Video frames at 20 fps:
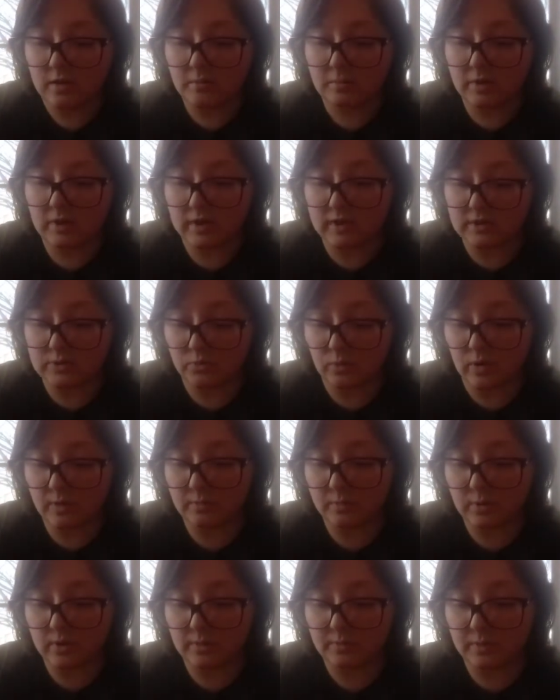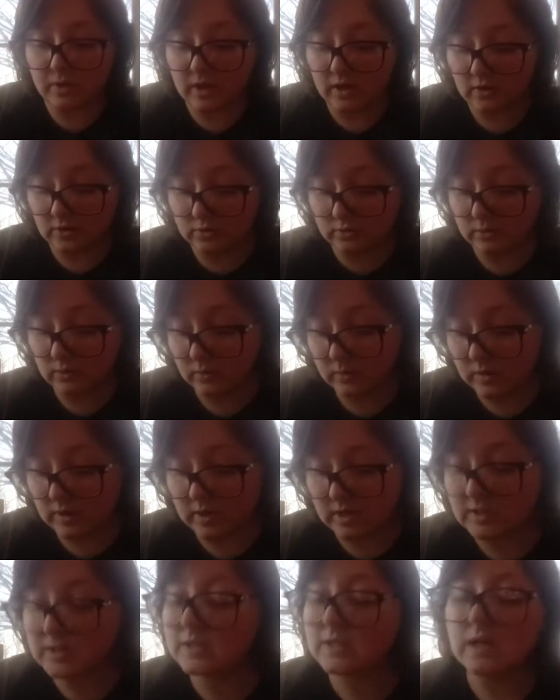Because what I'm going to plan on doing with
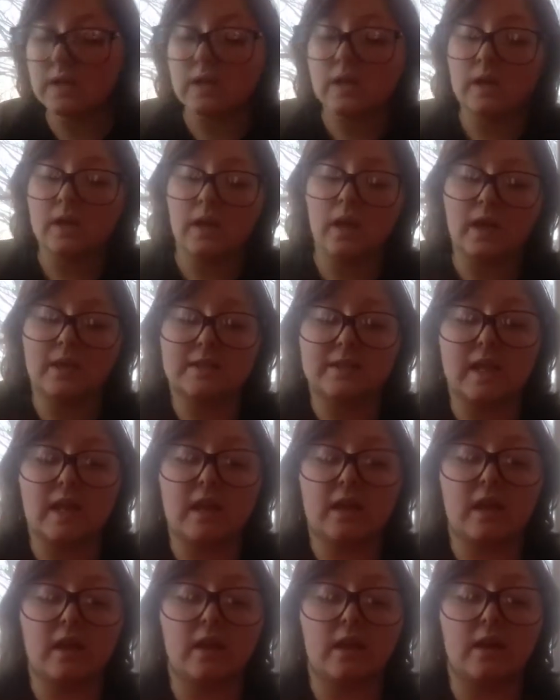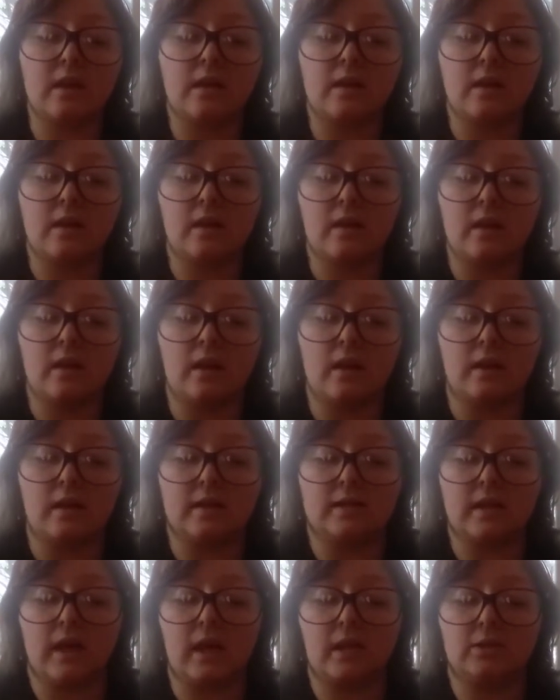this is taking it and
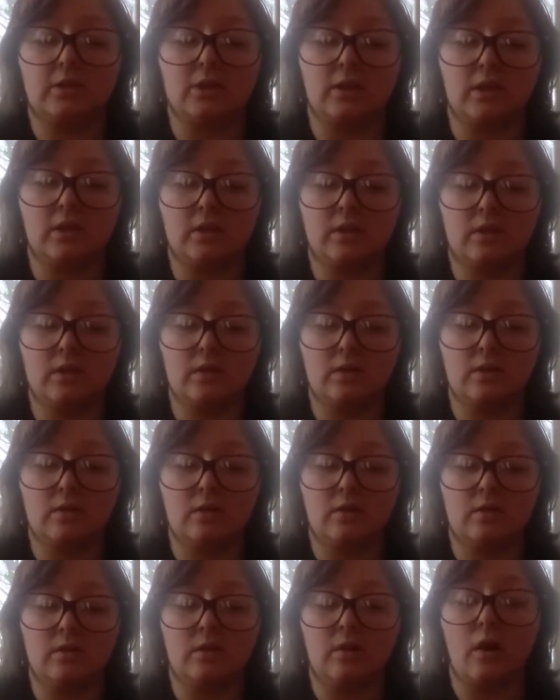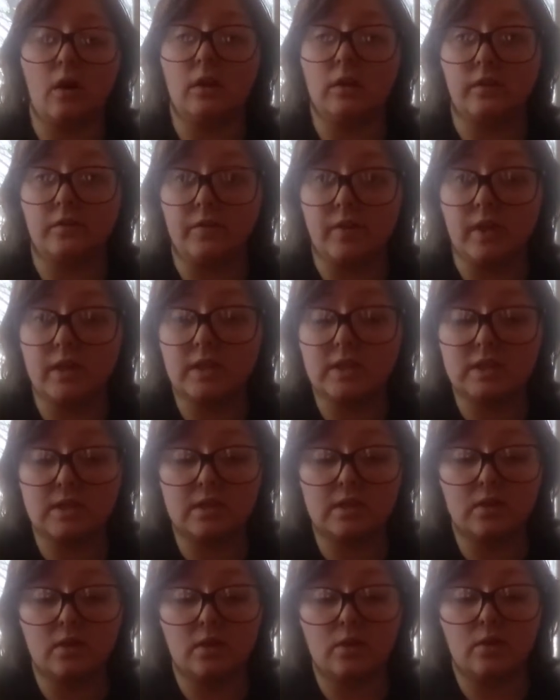attaching it on the
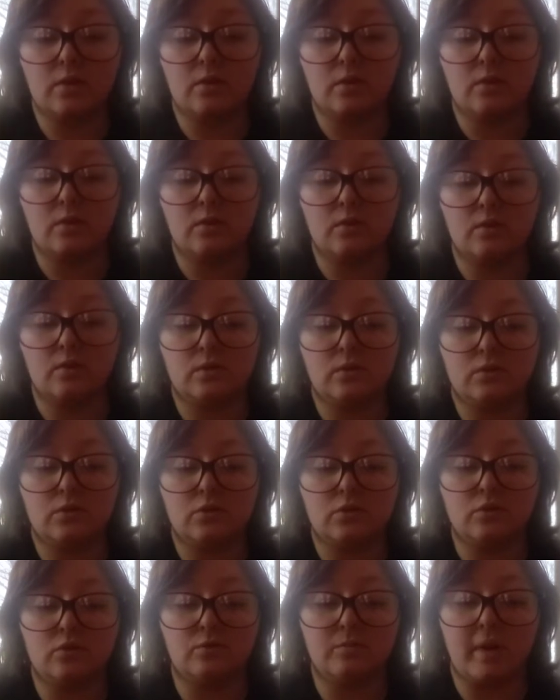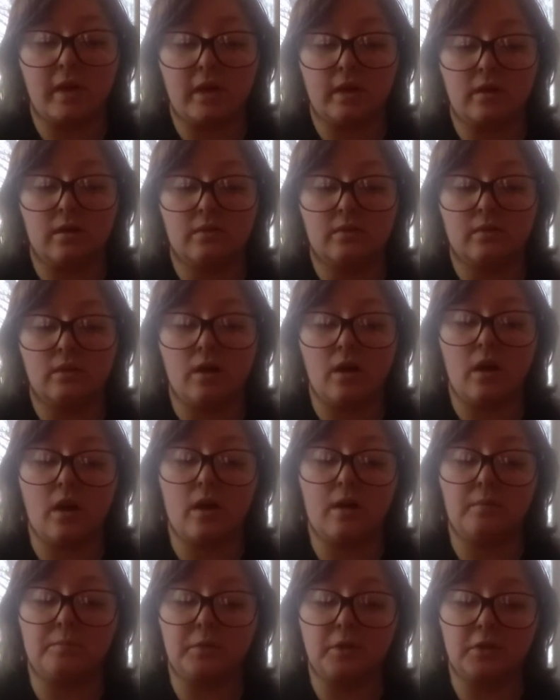face to make
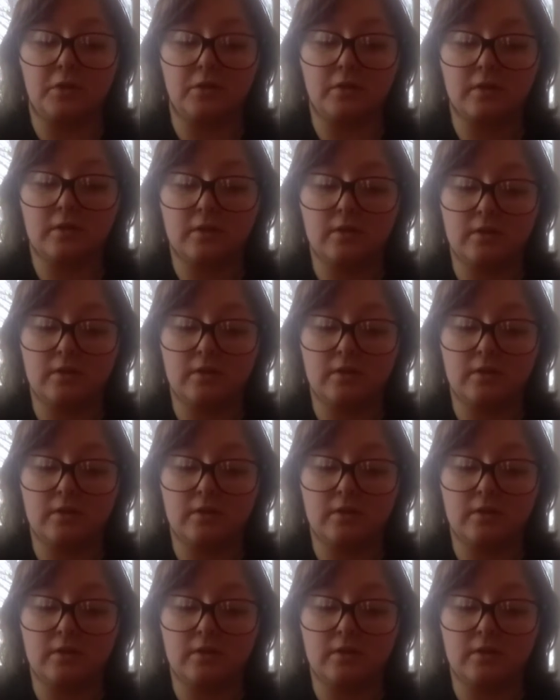a beard